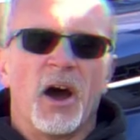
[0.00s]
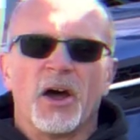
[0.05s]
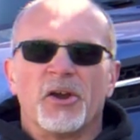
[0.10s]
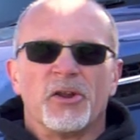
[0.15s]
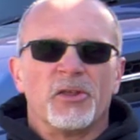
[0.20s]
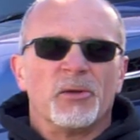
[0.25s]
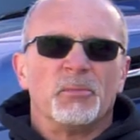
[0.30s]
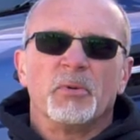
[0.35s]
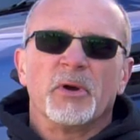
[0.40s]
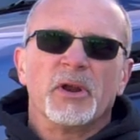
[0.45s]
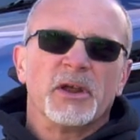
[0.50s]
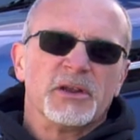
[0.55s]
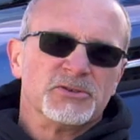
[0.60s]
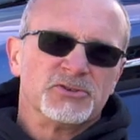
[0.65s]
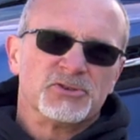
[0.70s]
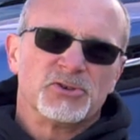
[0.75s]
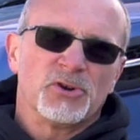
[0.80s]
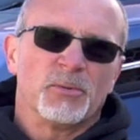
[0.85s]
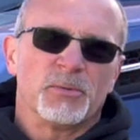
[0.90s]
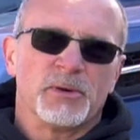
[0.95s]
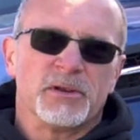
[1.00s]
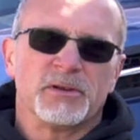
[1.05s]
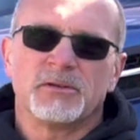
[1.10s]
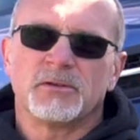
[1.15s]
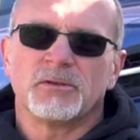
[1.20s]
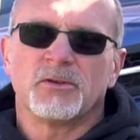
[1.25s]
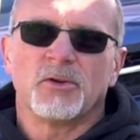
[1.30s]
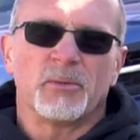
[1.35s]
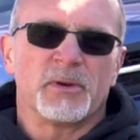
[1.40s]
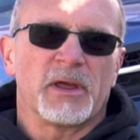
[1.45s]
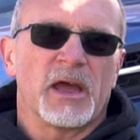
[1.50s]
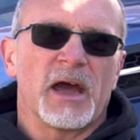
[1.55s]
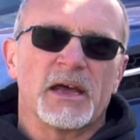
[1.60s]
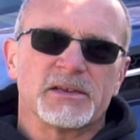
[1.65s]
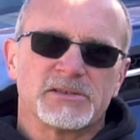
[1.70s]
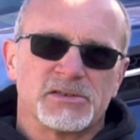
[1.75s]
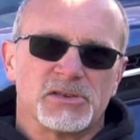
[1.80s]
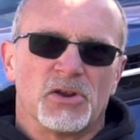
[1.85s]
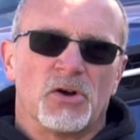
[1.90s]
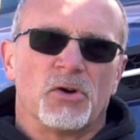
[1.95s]
under the bridge, nobody
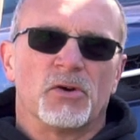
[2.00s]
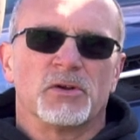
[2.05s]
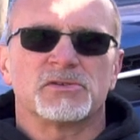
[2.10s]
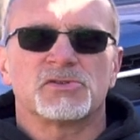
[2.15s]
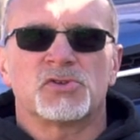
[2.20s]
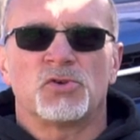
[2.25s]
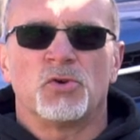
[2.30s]
has to know, it's